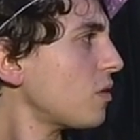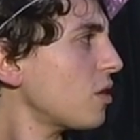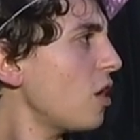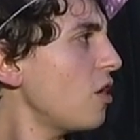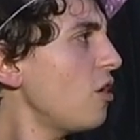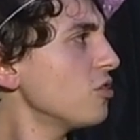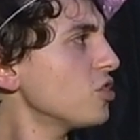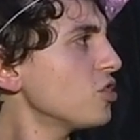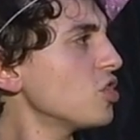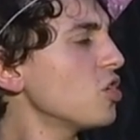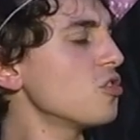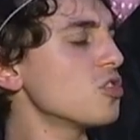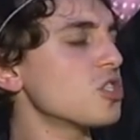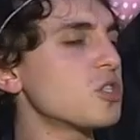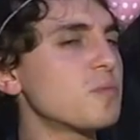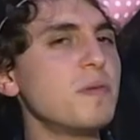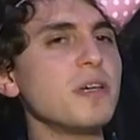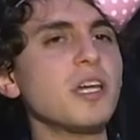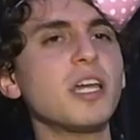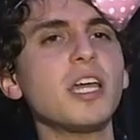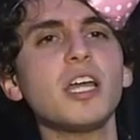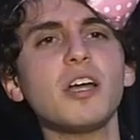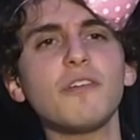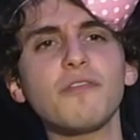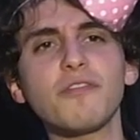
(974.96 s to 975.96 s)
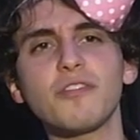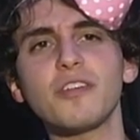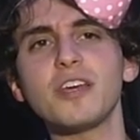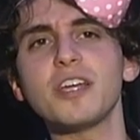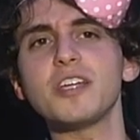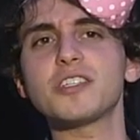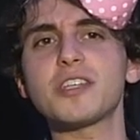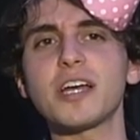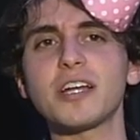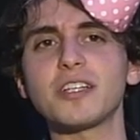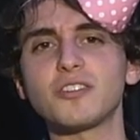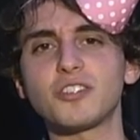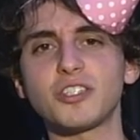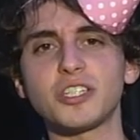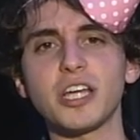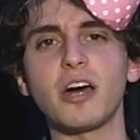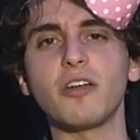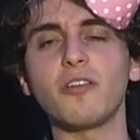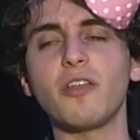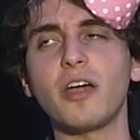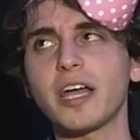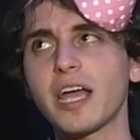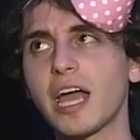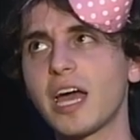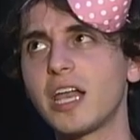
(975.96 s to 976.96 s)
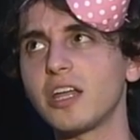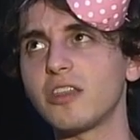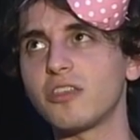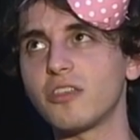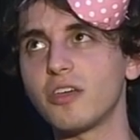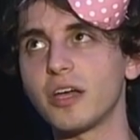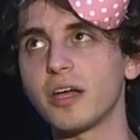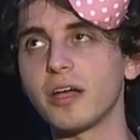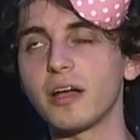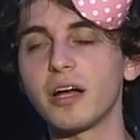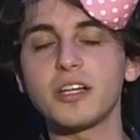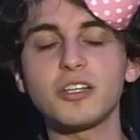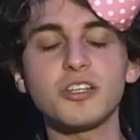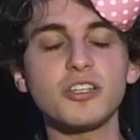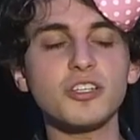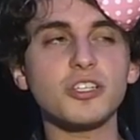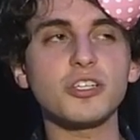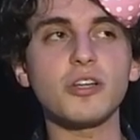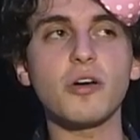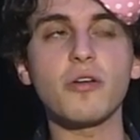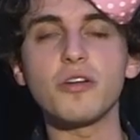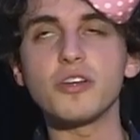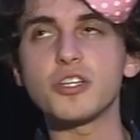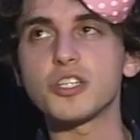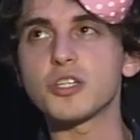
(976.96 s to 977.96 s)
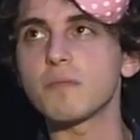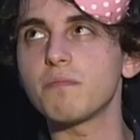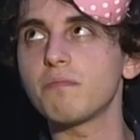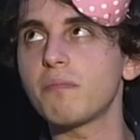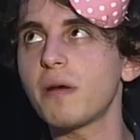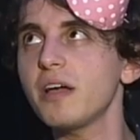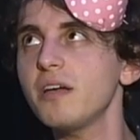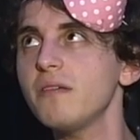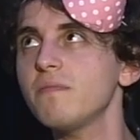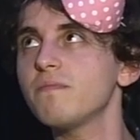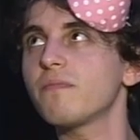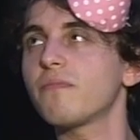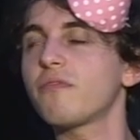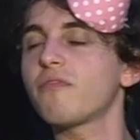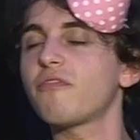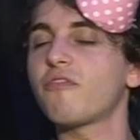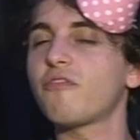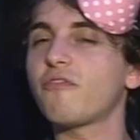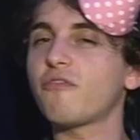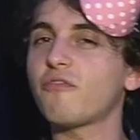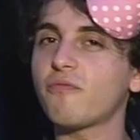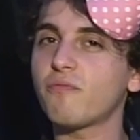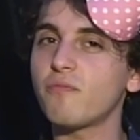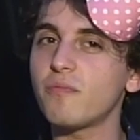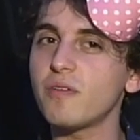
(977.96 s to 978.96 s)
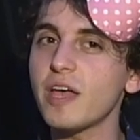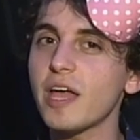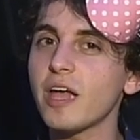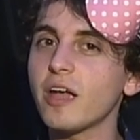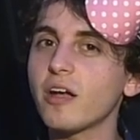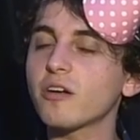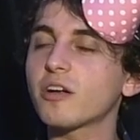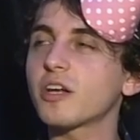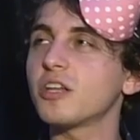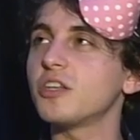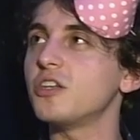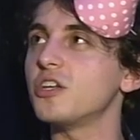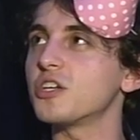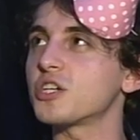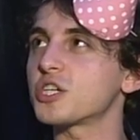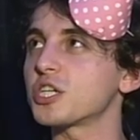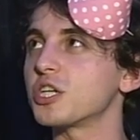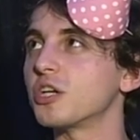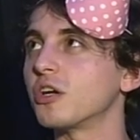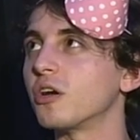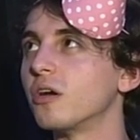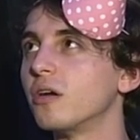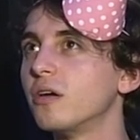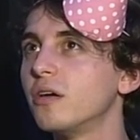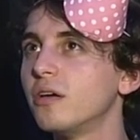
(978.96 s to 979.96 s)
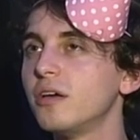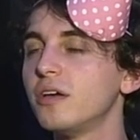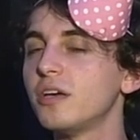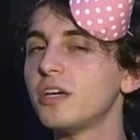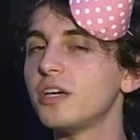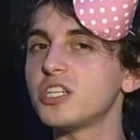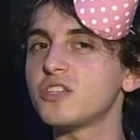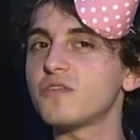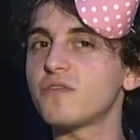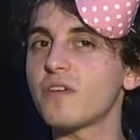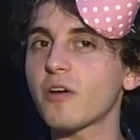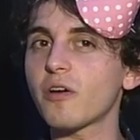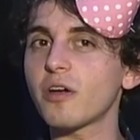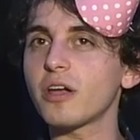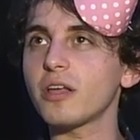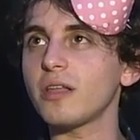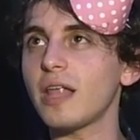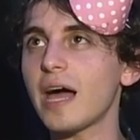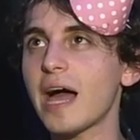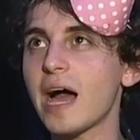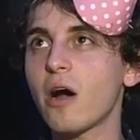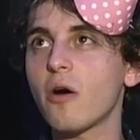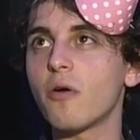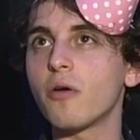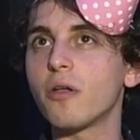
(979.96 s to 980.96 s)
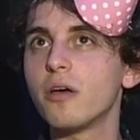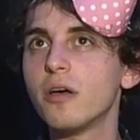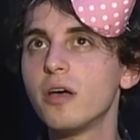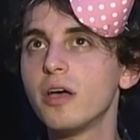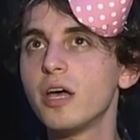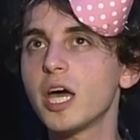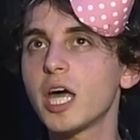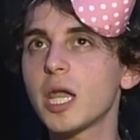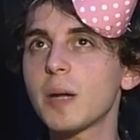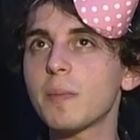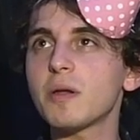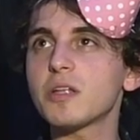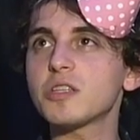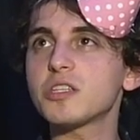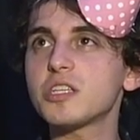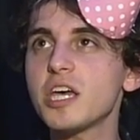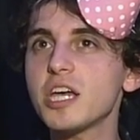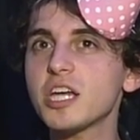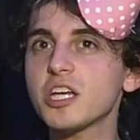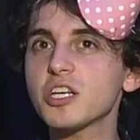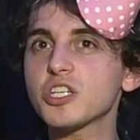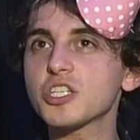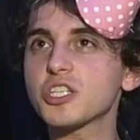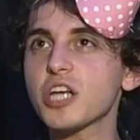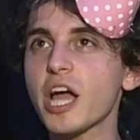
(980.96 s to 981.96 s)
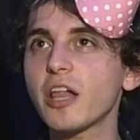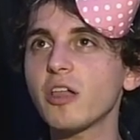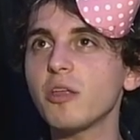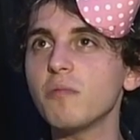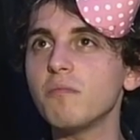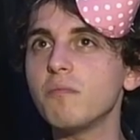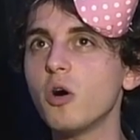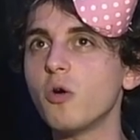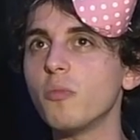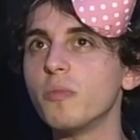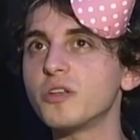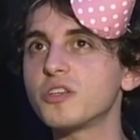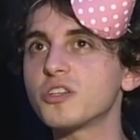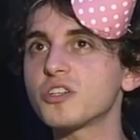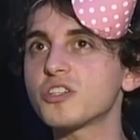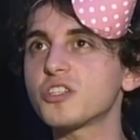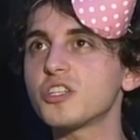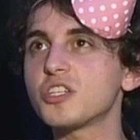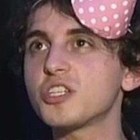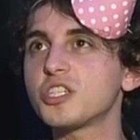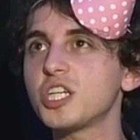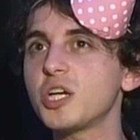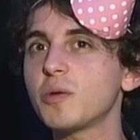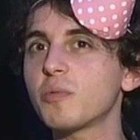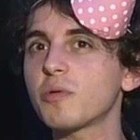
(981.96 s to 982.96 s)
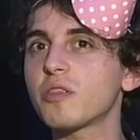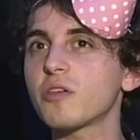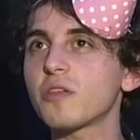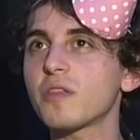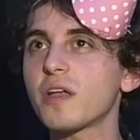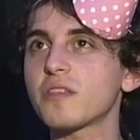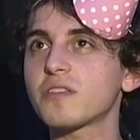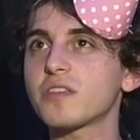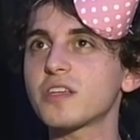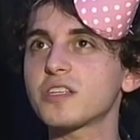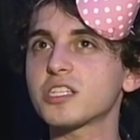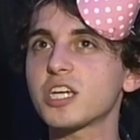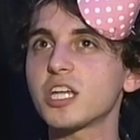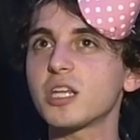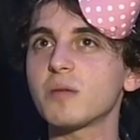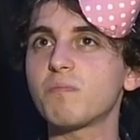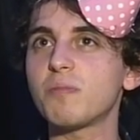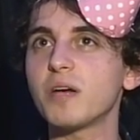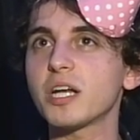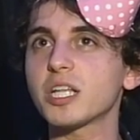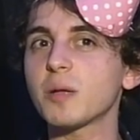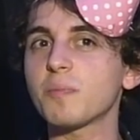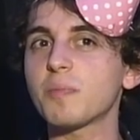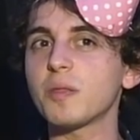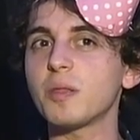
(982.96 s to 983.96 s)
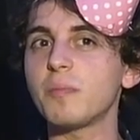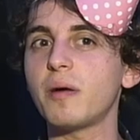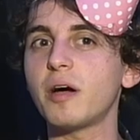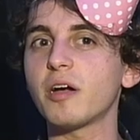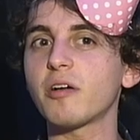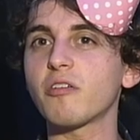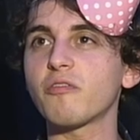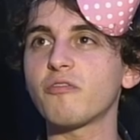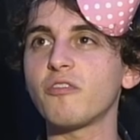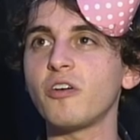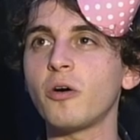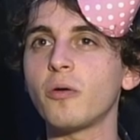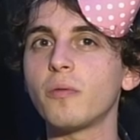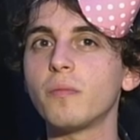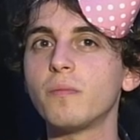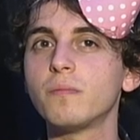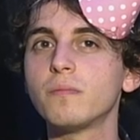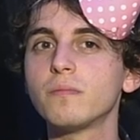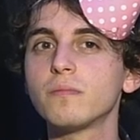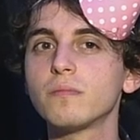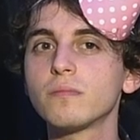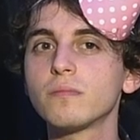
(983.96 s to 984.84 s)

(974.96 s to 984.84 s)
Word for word: Also, speaking of things that sound like anything, I just noticed my air conditioner is very loud, and I'm gonna take a silent moment just to see whether or not that's getting picked up on the microphone.